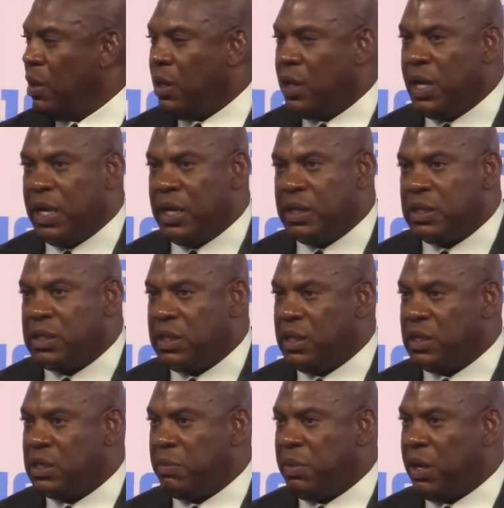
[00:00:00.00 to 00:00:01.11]
Yeah, it's
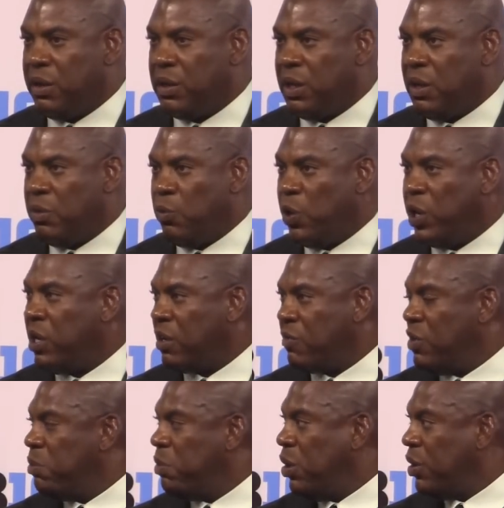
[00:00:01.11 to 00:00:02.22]
it's about um, winning
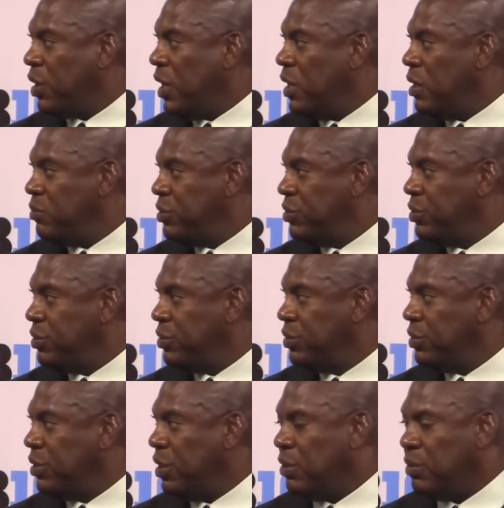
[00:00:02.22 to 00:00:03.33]
football games
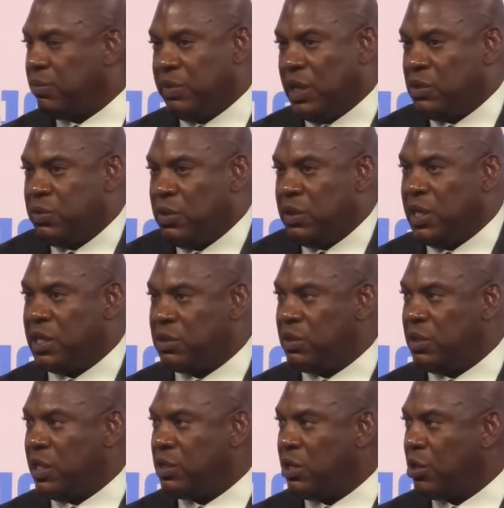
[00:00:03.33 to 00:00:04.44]
that's what that's
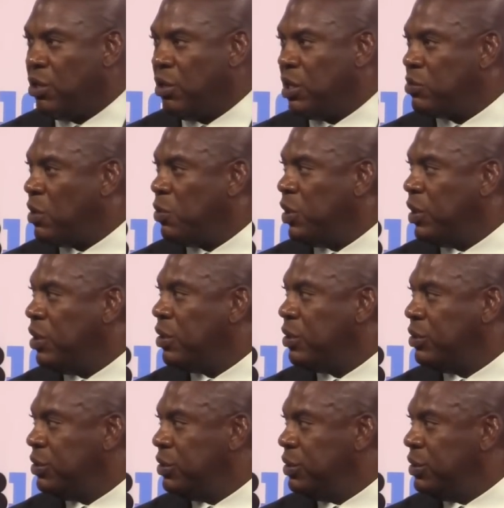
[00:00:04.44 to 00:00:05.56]
that's our goal. That's why we're here.
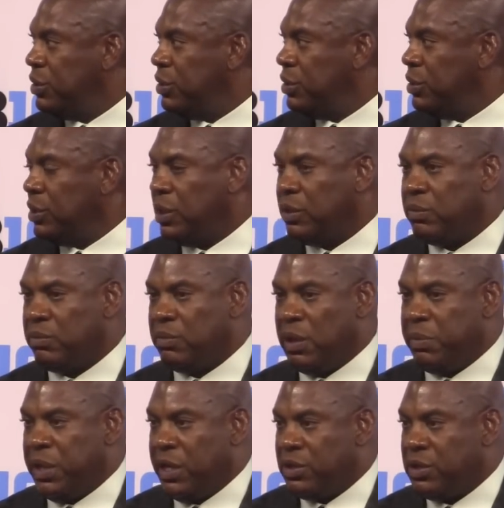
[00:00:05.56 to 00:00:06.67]
And, I
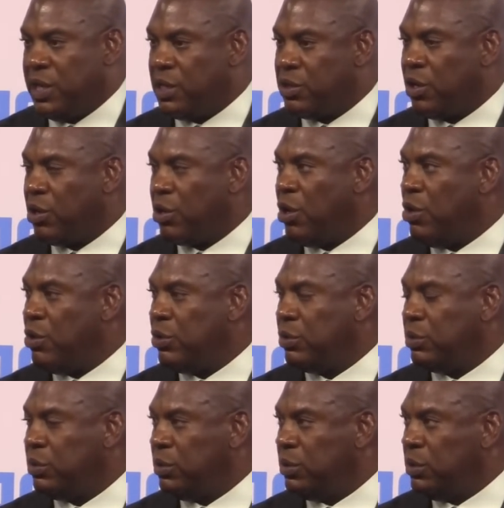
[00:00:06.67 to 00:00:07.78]
mean, that's that's our goal.
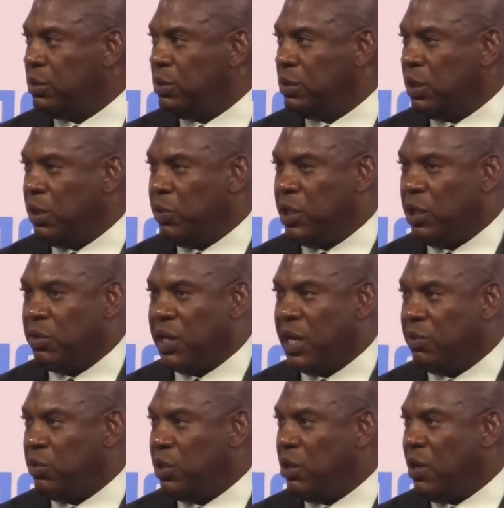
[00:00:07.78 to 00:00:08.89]
And we don't
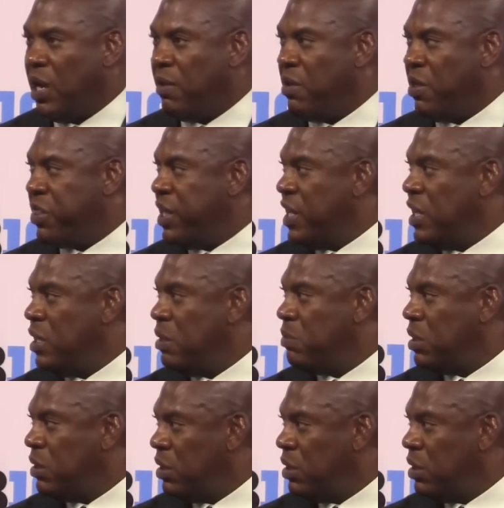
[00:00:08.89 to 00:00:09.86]
ha- we don't have a theme